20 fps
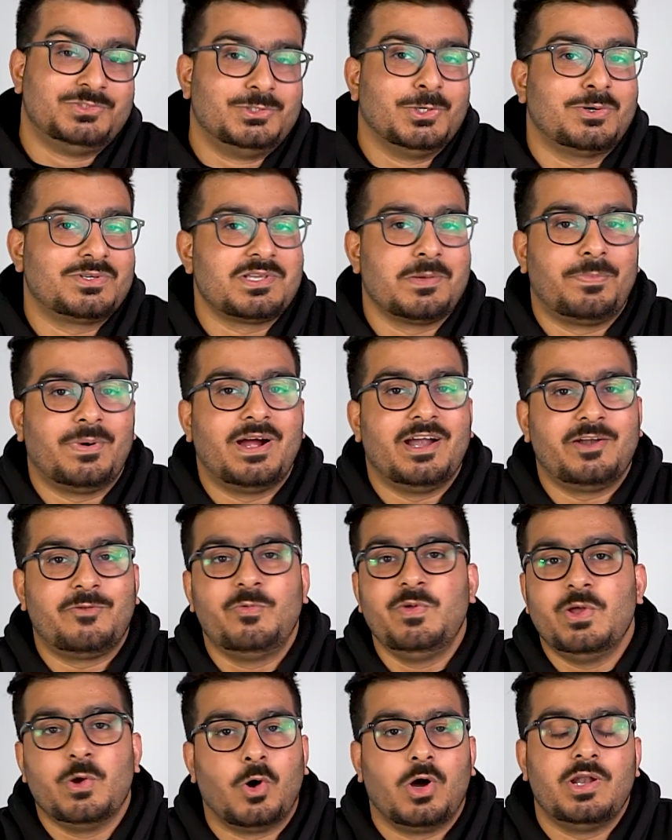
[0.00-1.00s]
jokes apart,
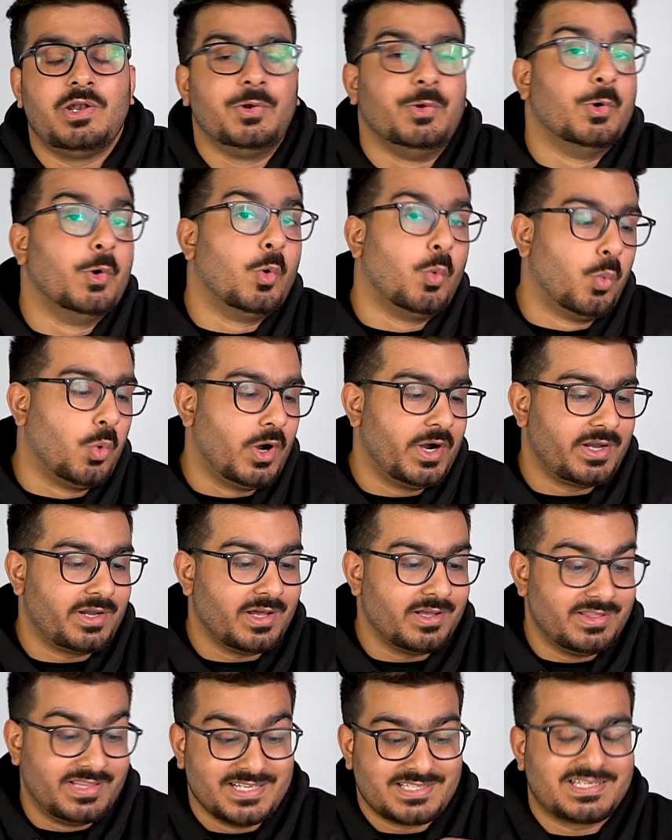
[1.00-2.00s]
we all know what
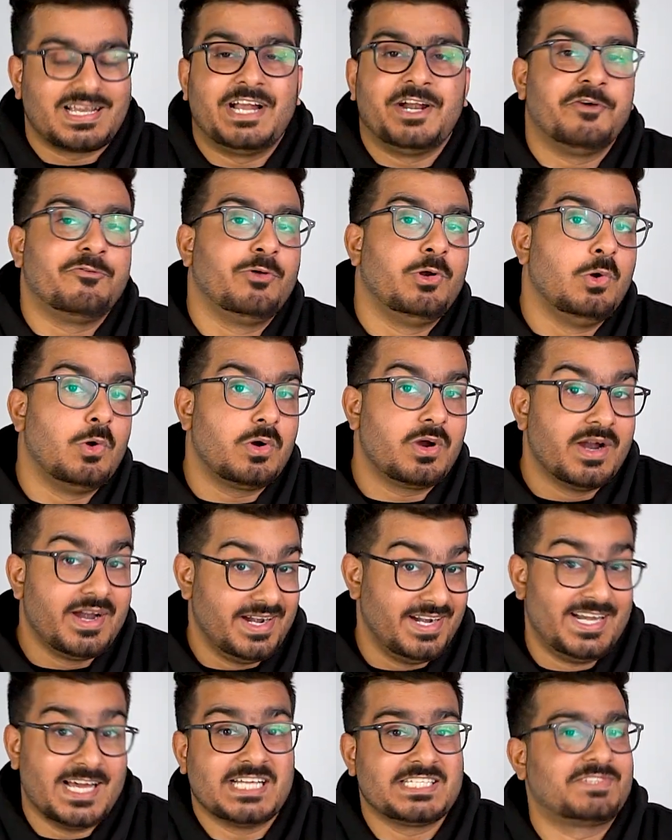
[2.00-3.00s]
this kind of a look
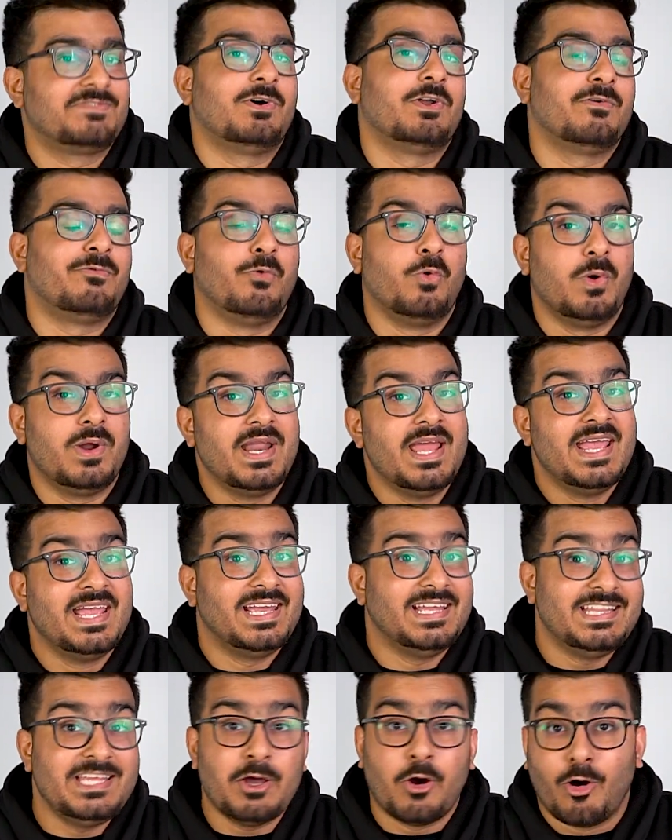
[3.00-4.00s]
does for a phone
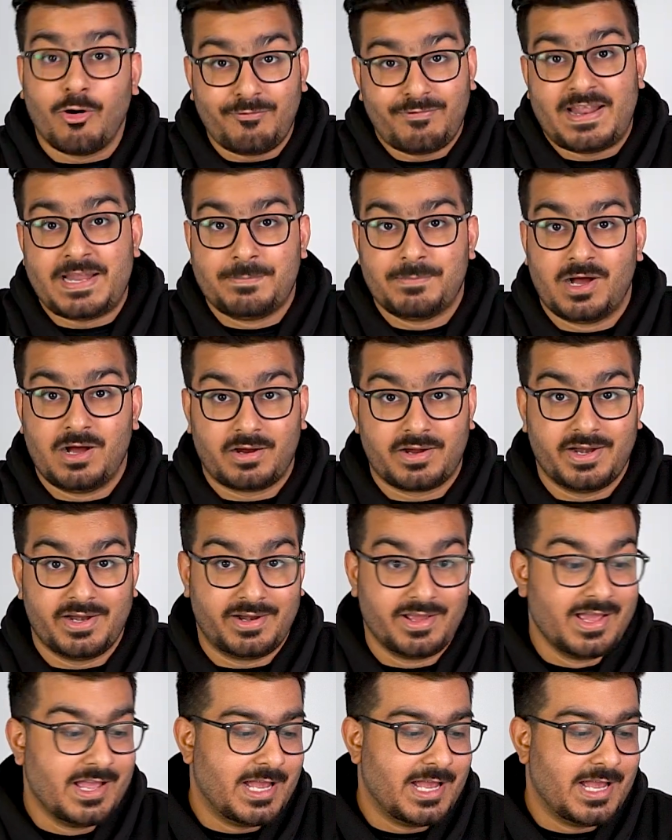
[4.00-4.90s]
in the offline market.